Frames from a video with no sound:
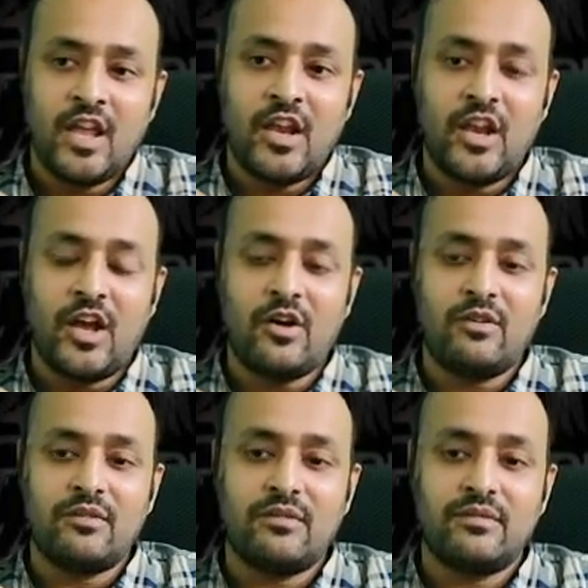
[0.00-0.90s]

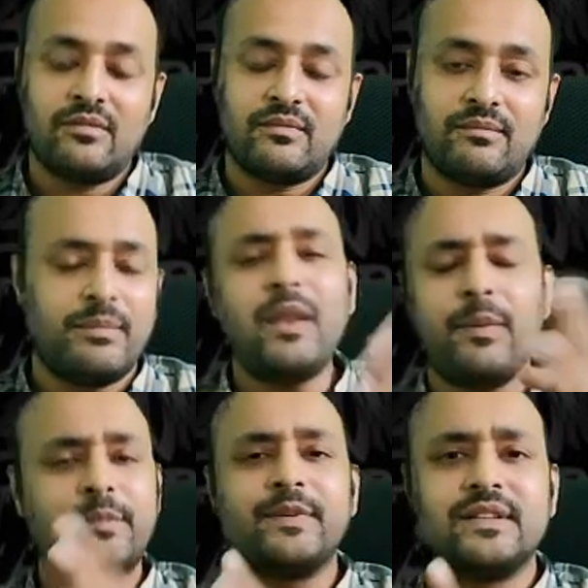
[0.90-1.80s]
Now, many
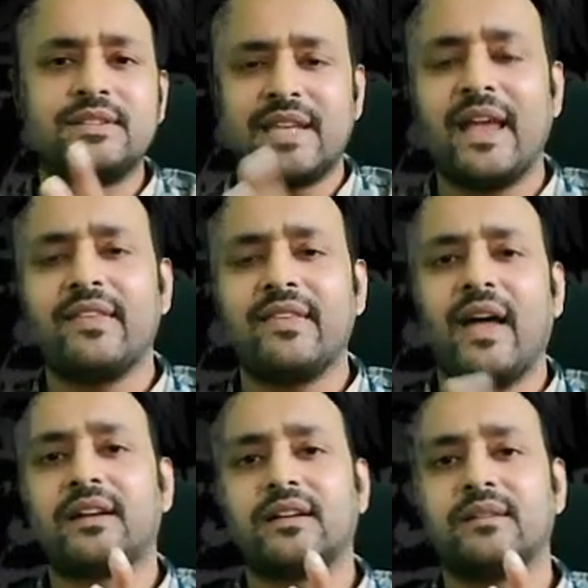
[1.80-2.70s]
people say
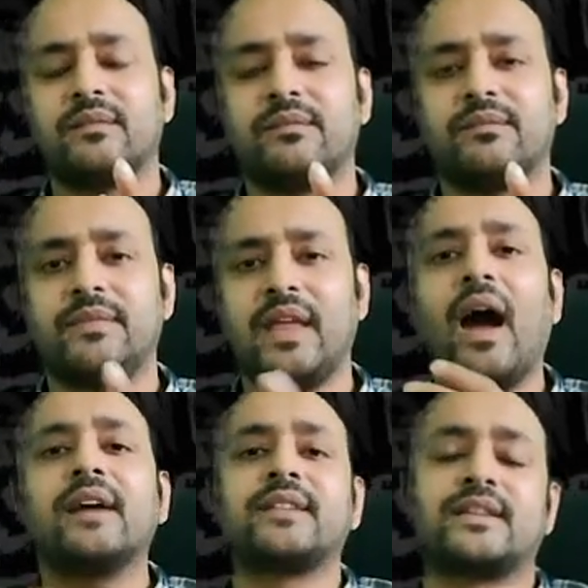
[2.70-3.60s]
that they
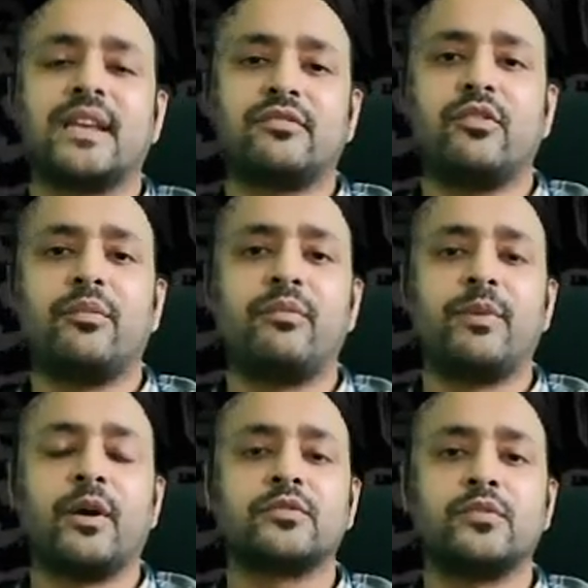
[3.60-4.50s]
are successful
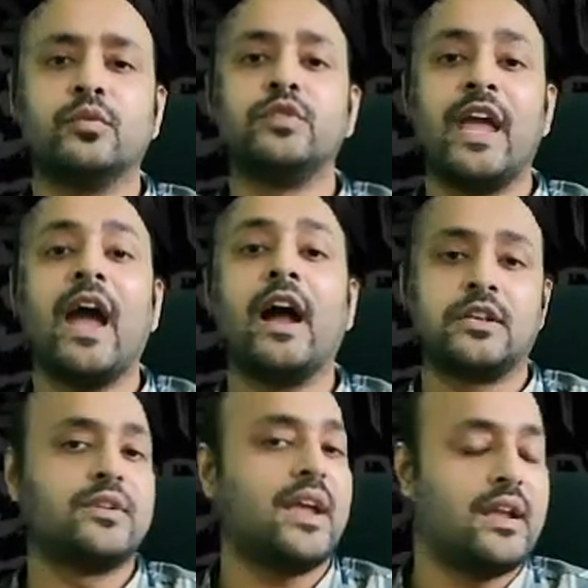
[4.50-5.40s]
because of who they are
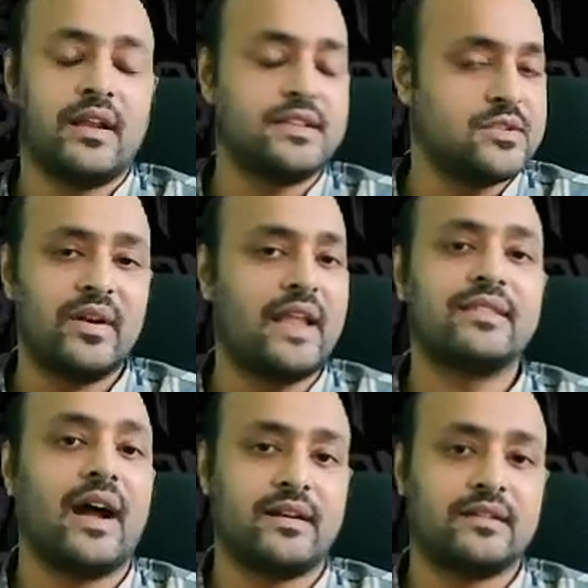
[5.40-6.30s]
today. It's not like
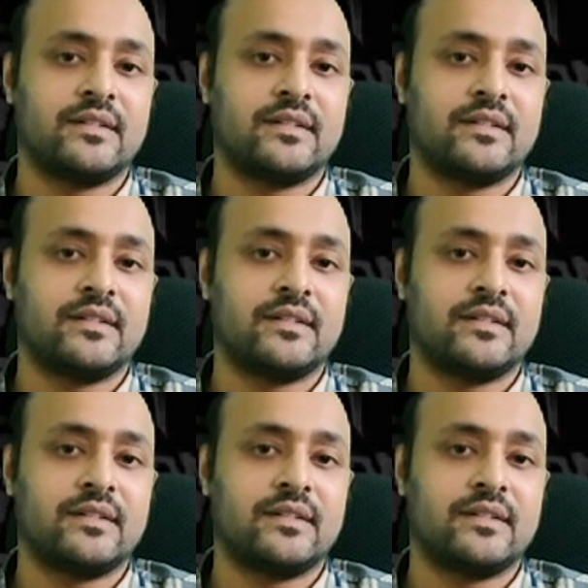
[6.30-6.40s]
that.